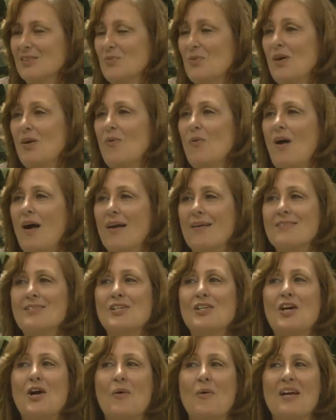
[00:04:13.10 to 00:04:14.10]
Well, why
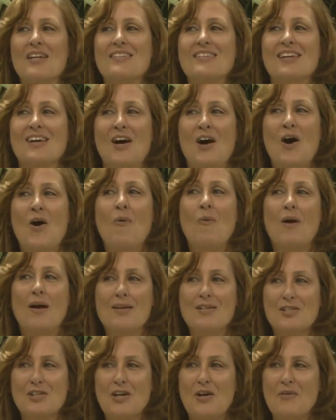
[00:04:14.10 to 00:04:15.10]

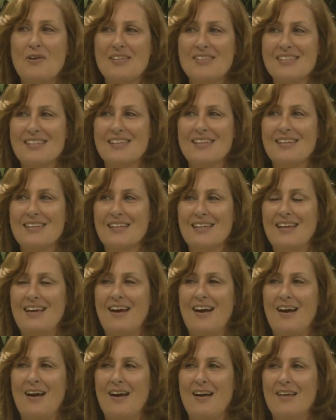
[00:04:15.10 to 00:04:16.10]
don't you go into
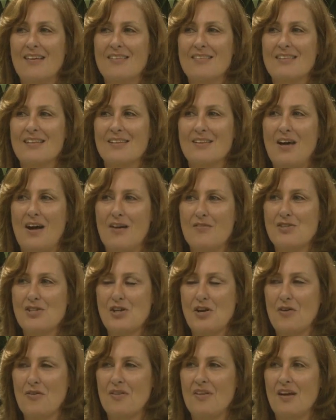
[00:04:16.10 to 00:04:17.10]
the live
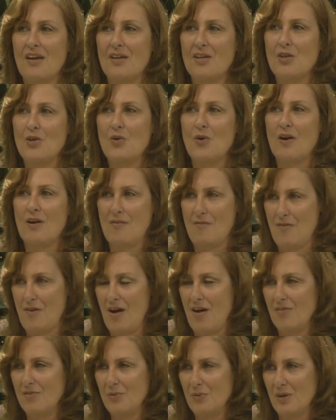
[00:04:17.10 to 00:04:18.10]
show that you are
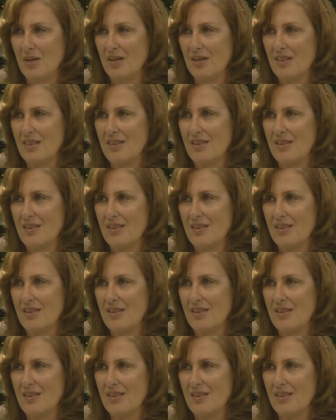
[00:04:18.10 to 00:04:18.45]
involved with?